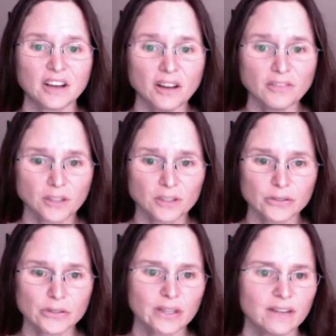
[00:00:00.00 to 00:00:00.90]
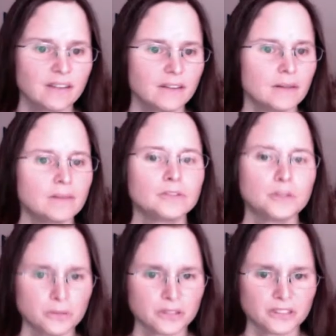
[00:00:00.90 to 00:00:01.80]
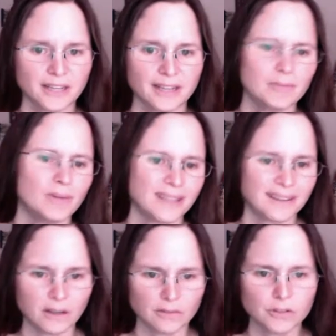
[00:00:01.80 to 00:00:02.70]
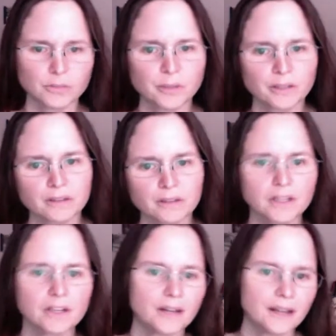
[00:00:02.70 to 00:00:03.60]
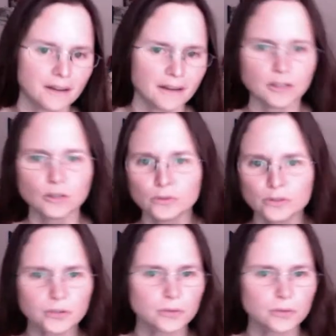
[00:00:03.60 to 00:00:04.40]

covers two states. Well, not covers, but it includes two